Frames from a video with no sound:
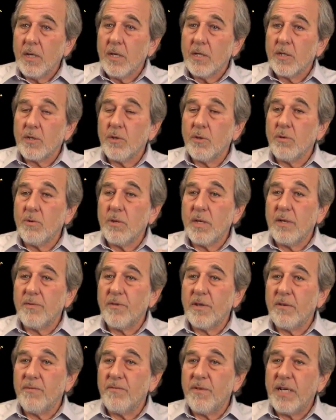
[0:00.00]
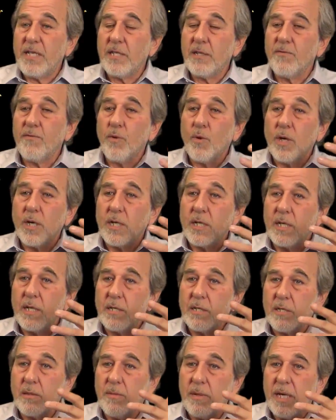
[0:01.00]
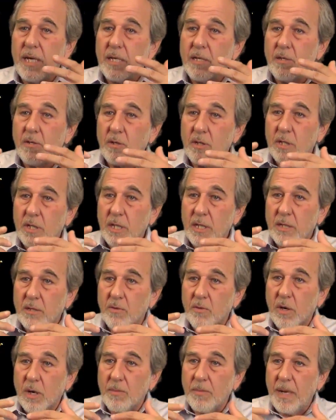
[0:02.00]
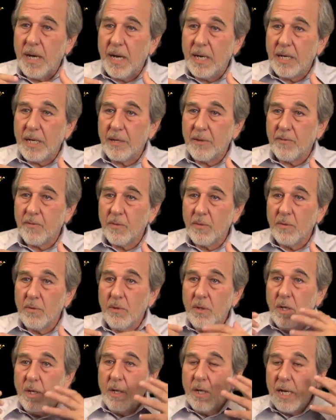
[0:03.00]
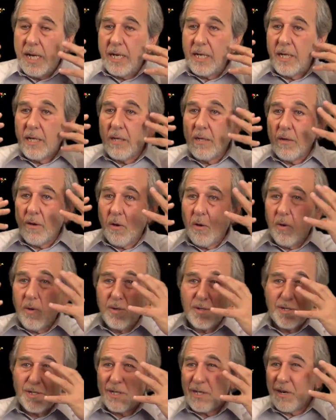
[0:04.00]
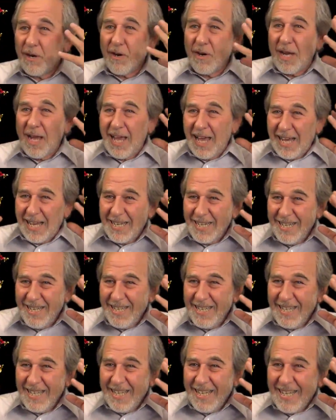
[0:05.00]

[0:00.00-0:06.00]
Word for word: So if an invasive organism enters into our body through any of the holes in our head,